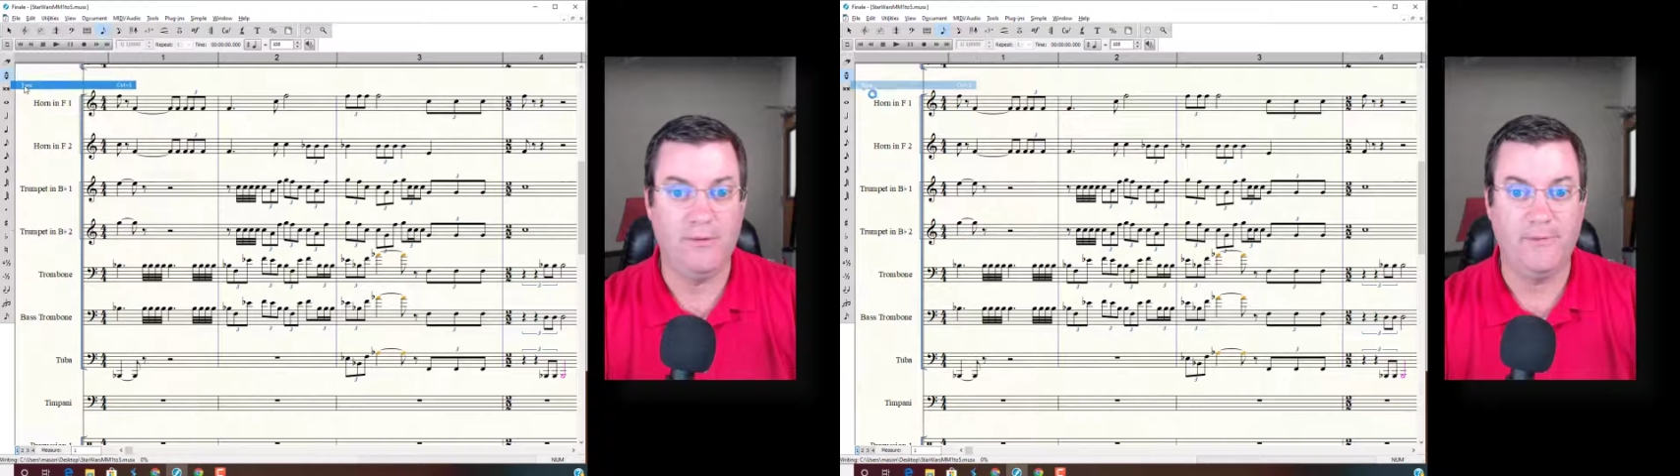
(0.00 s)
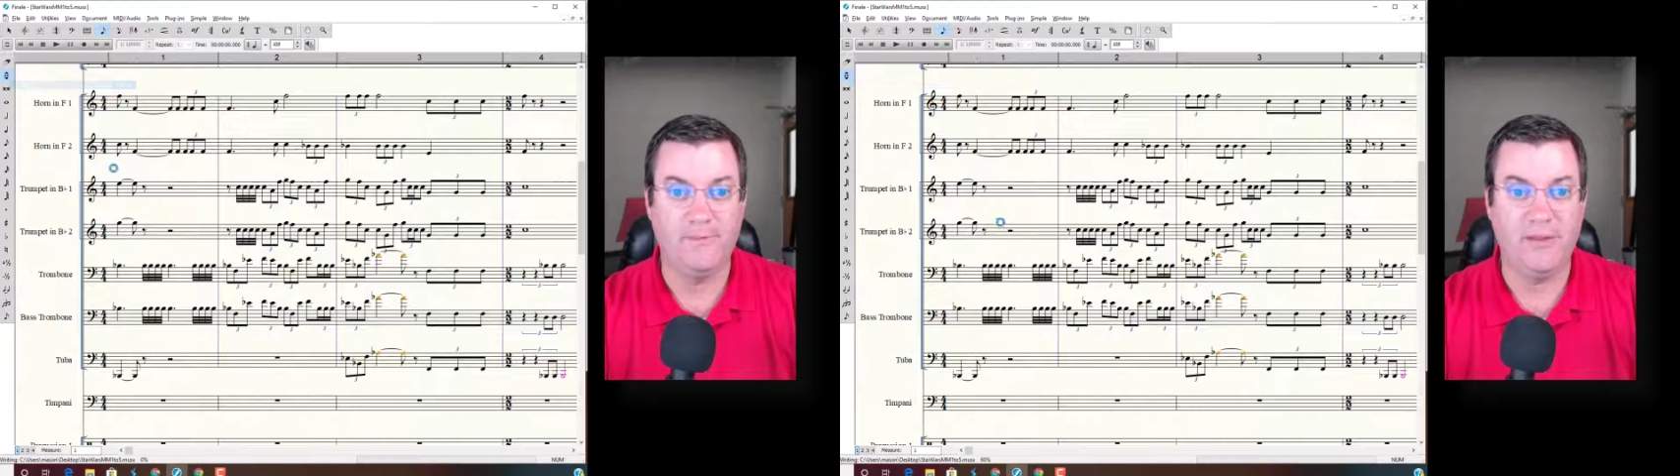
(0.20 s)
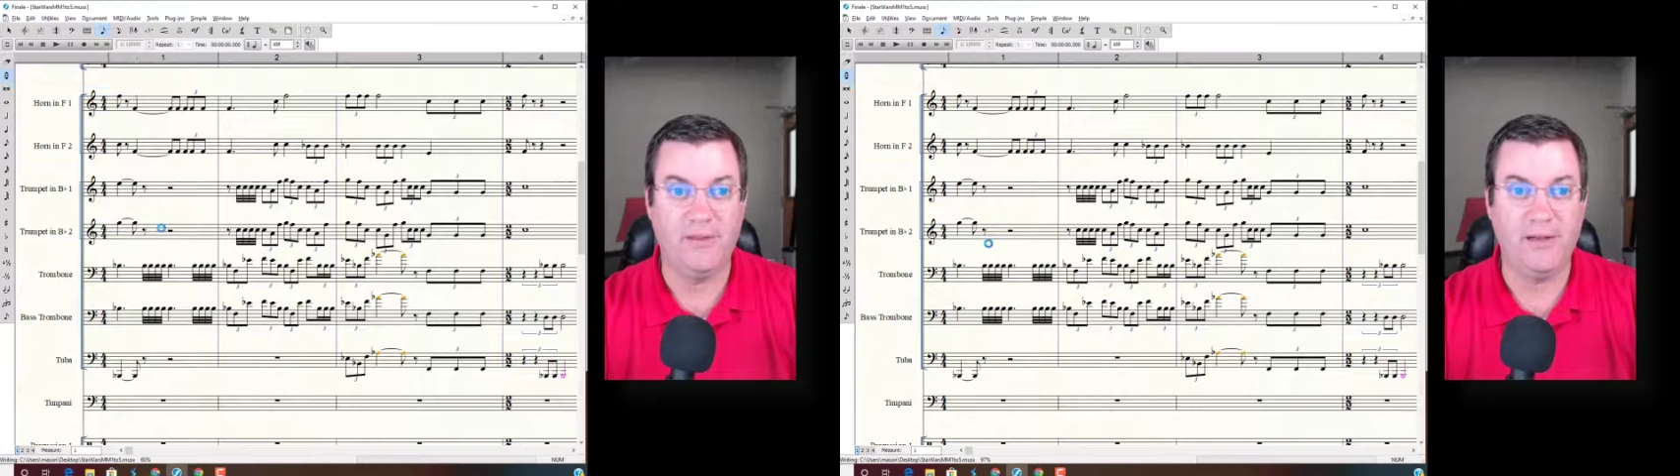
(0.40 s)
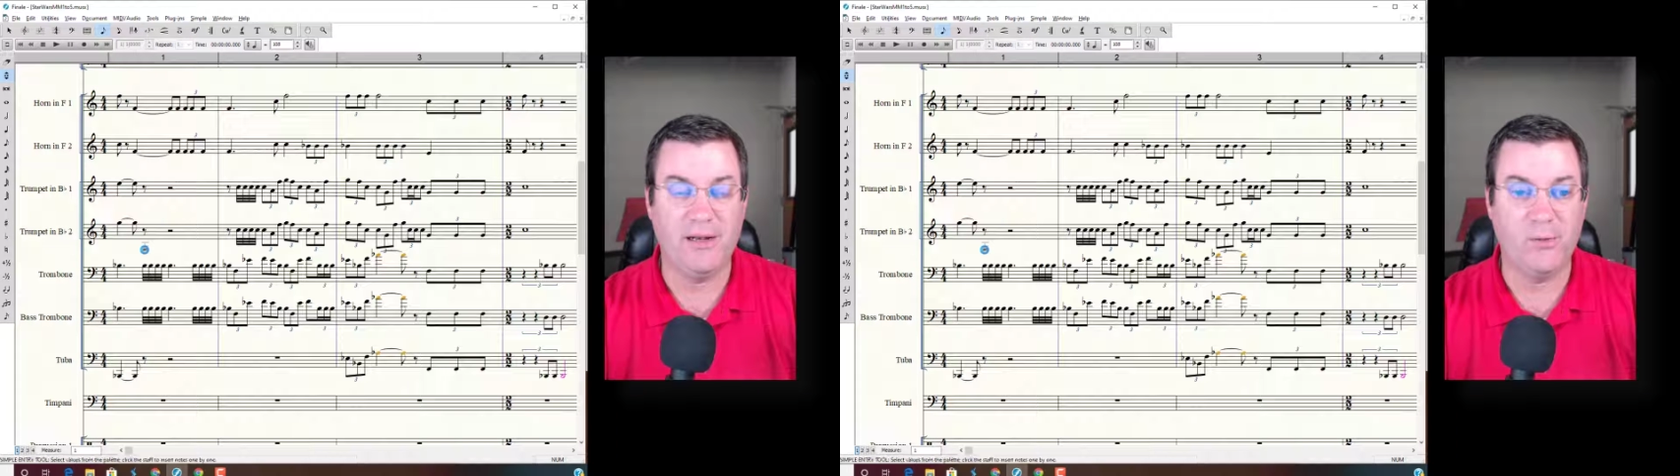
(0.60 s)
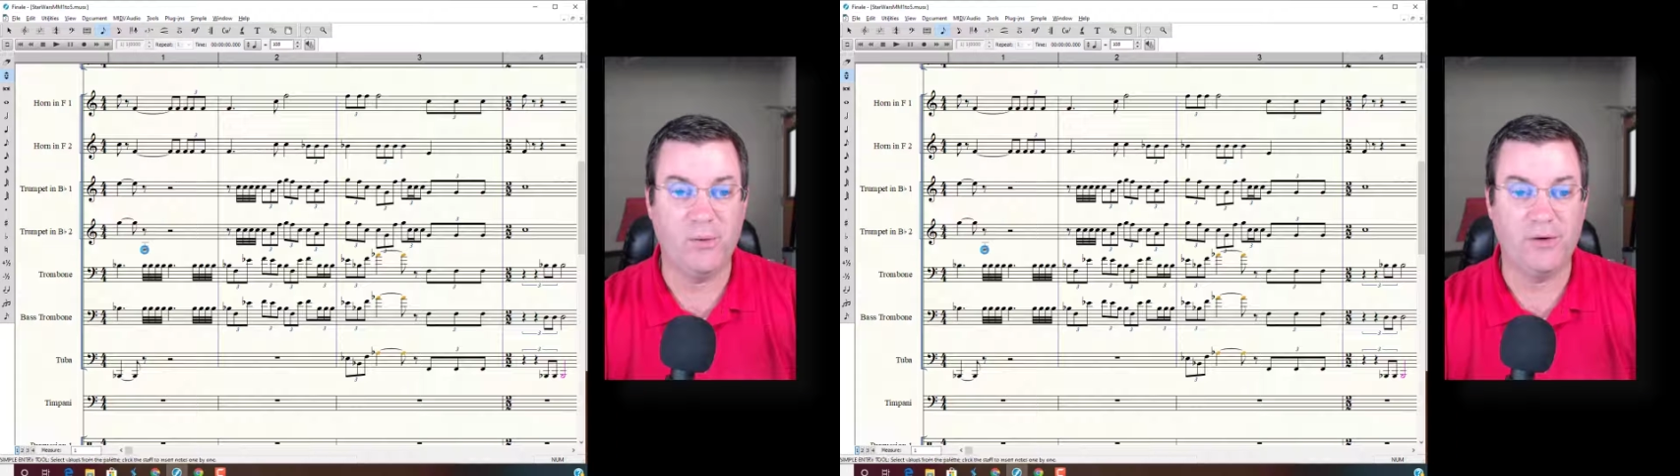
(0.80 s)
And then I
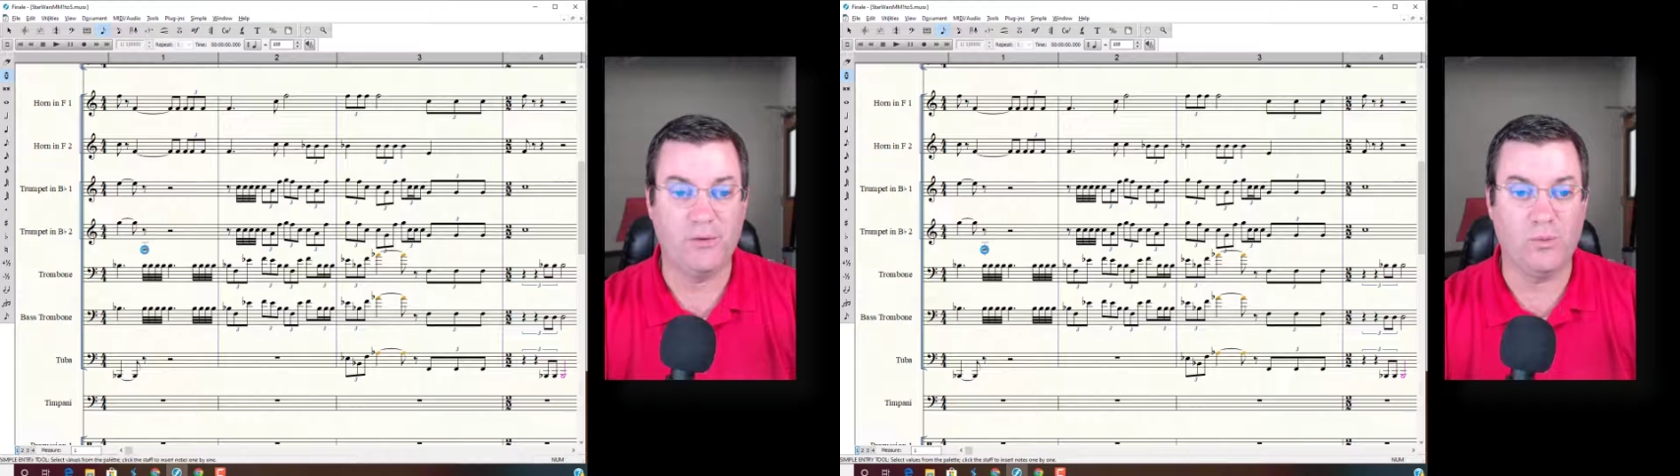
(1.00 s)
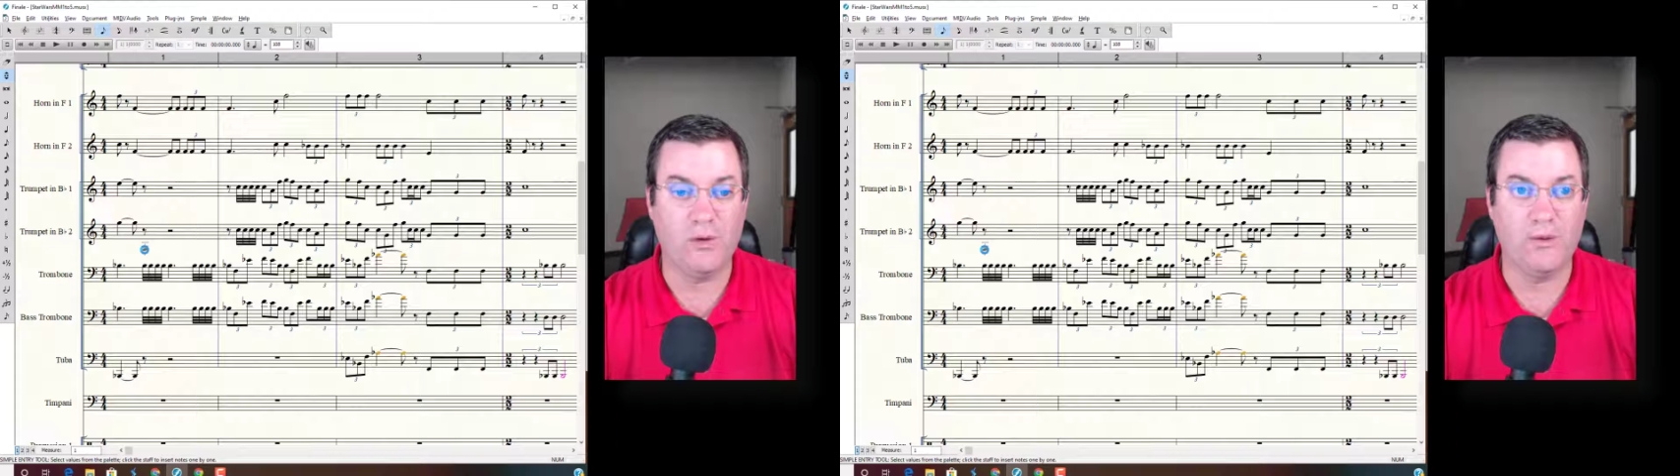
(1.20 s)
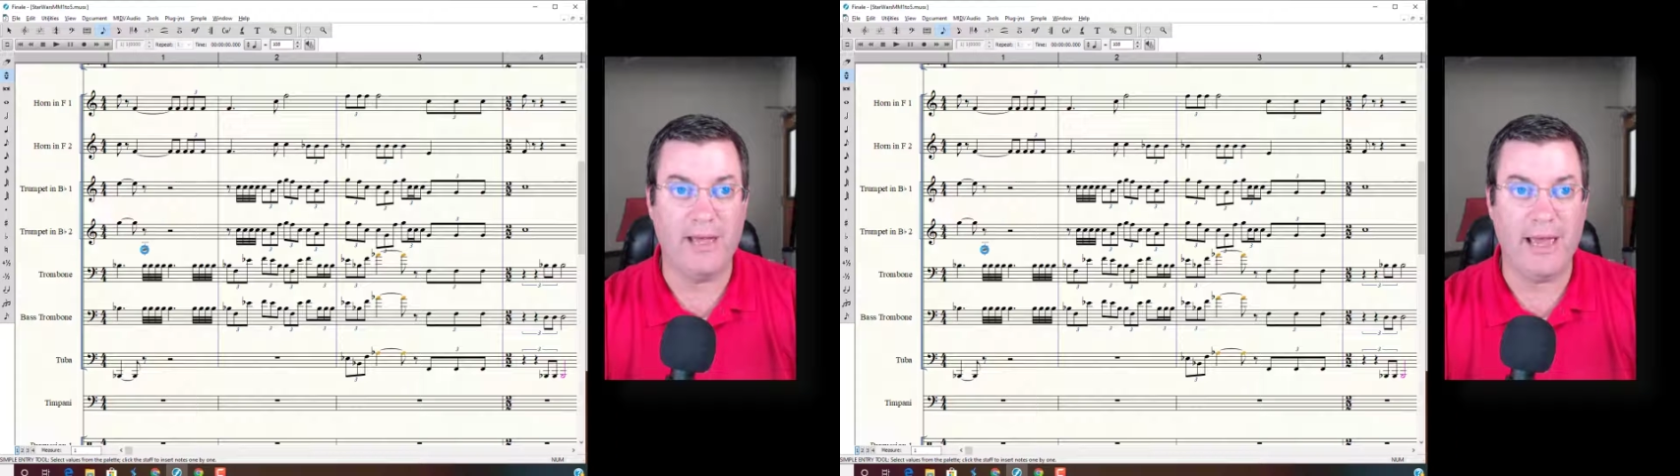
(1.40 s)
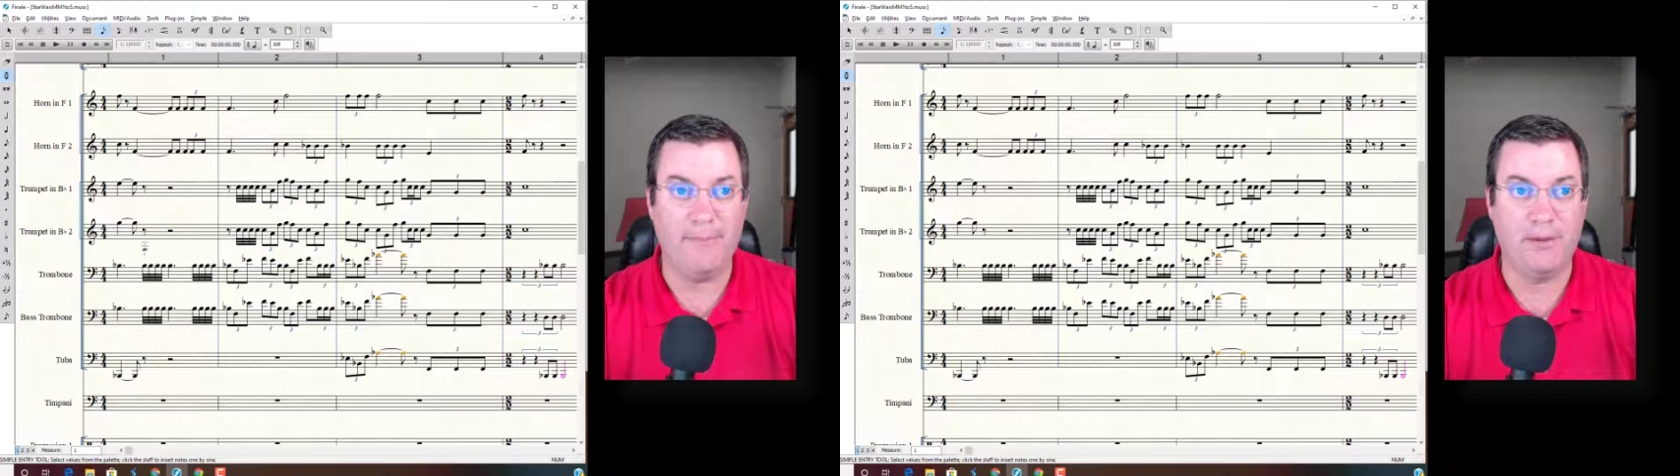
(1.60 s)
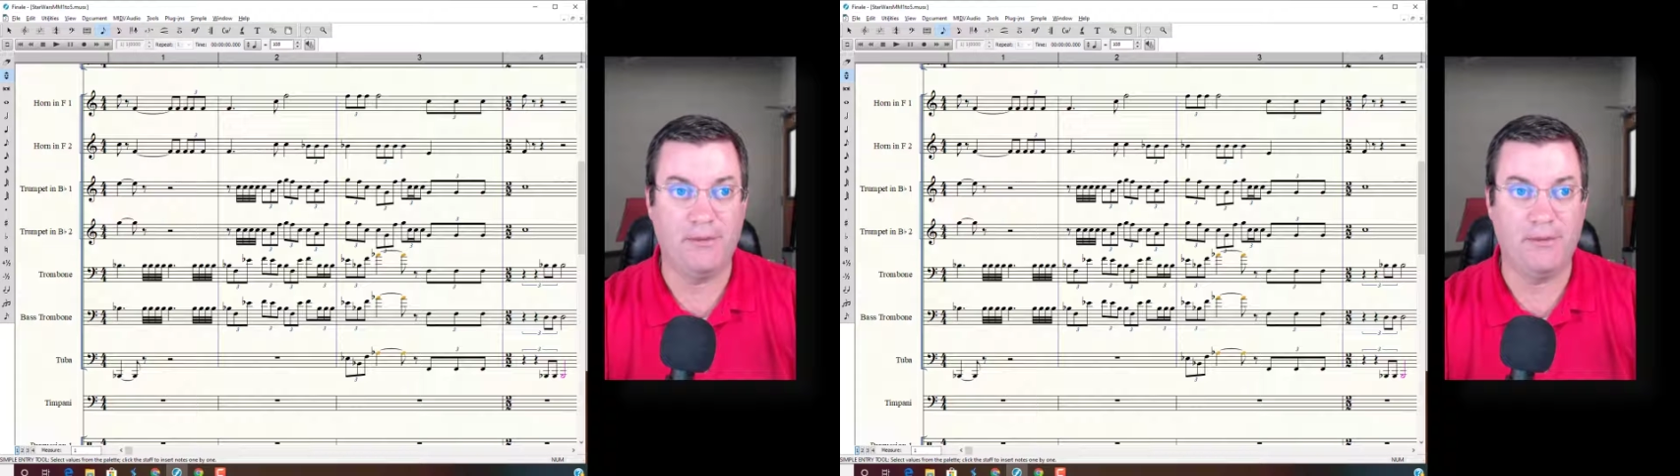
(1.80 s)
wonder what would happen.